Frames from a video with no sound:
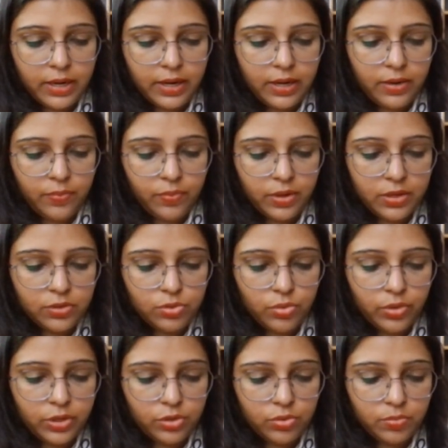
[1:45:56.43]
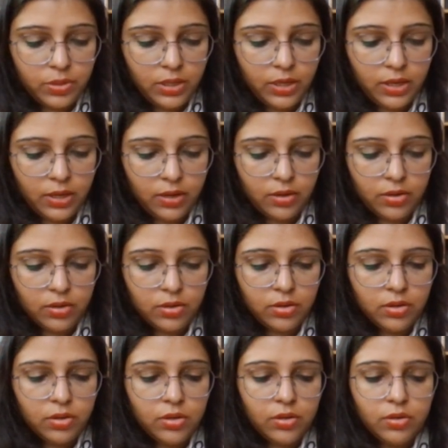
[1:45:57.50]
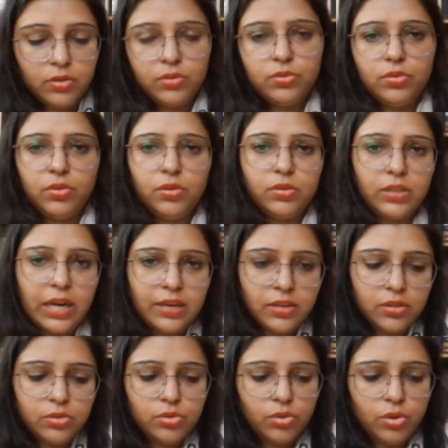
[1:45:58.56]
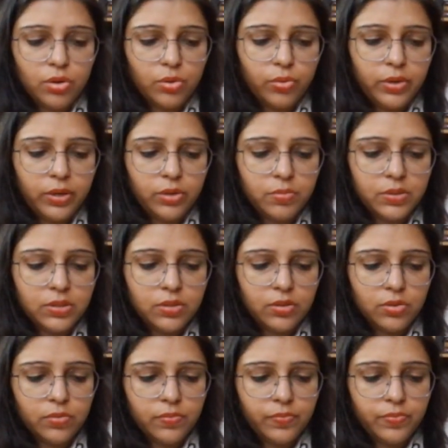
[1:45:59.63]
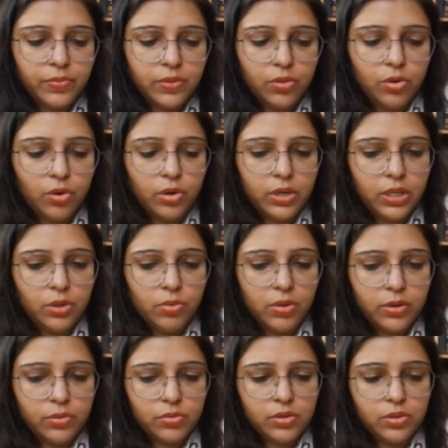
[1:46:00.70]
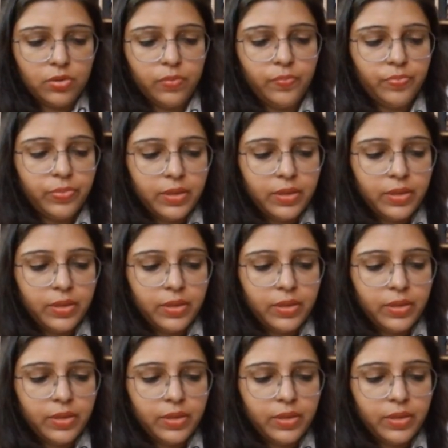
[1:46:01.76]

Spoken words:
And one is going to be here. So that is not going to be 0, not equal to 0.